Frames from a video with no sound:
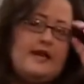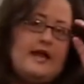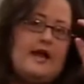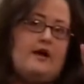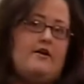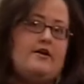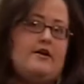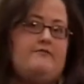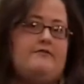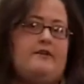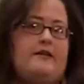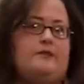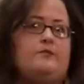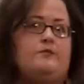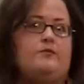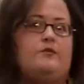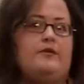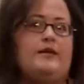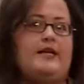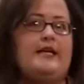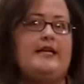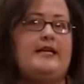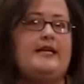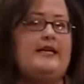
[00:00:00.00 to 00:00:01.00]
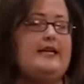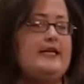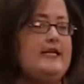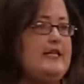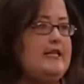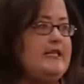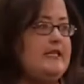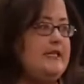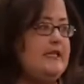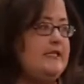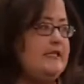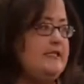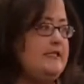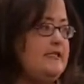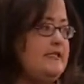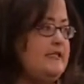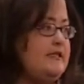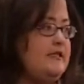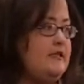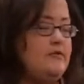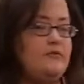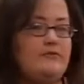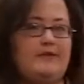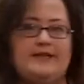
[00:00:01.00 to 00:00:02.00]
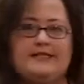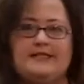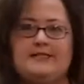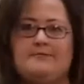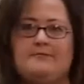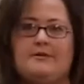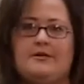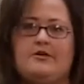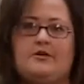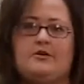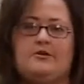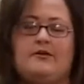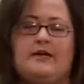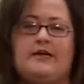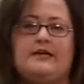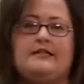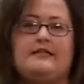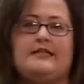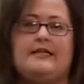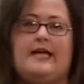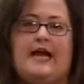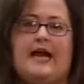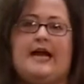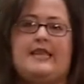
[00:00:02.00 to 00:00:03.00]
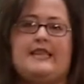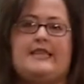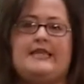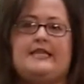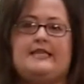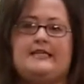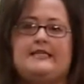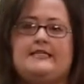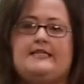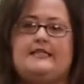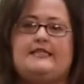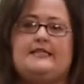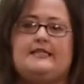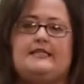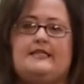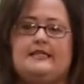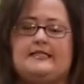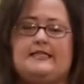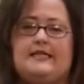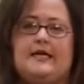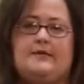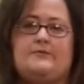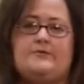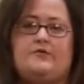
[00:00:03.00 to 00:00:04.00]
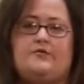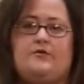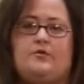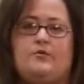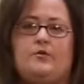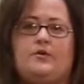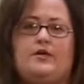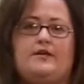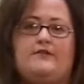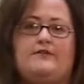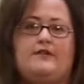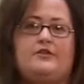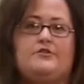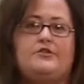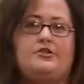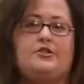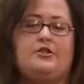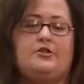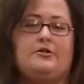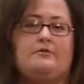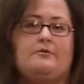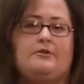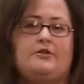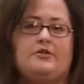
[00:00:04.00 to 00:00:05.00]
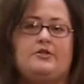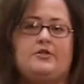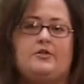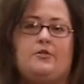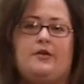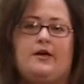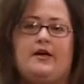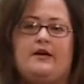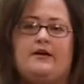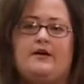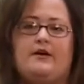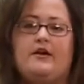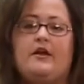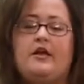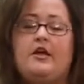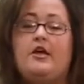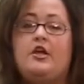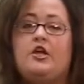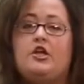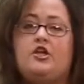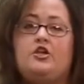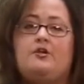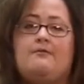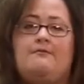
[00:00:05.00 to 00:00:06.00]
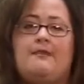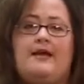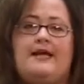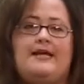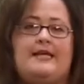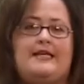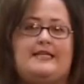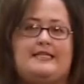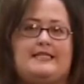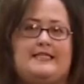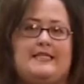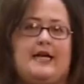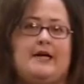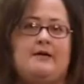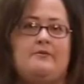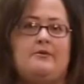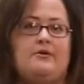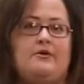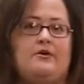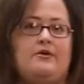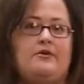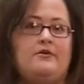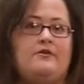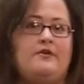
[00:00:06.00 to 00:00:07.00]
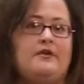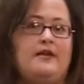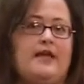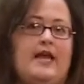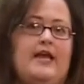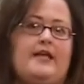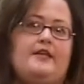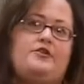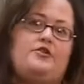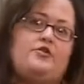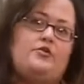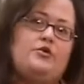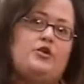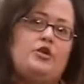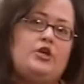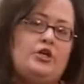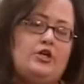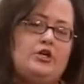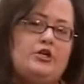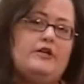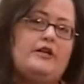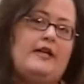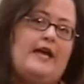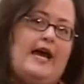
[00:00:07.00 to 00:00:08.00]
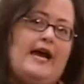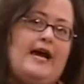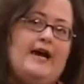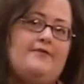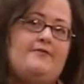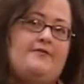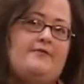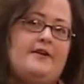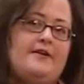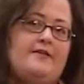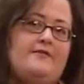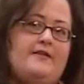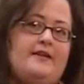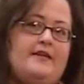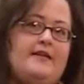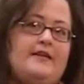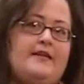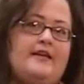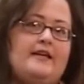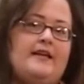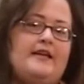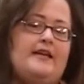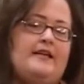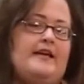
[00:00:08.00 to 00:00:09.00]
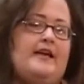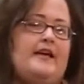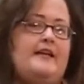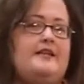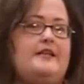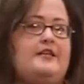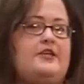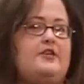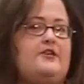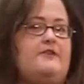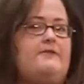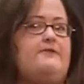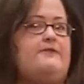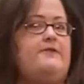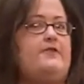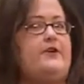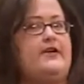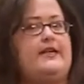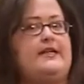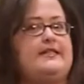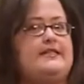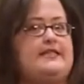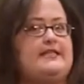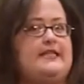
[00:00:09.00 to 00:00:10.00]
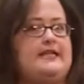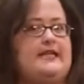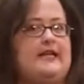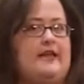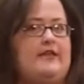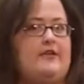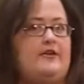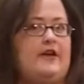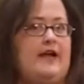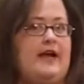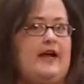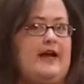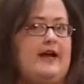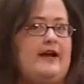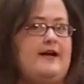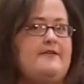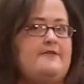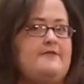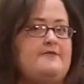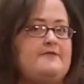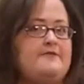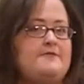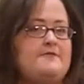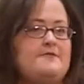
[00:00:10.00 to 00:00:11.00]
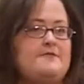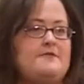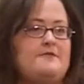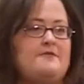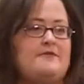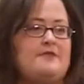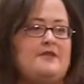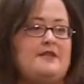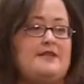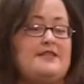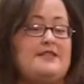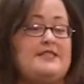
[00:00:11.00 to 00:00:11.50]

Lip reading: Now, if I'm reading this recipe correctly, I think this comes from one of those cookbooks where you make double and you cook half of it and then you freeze the other half.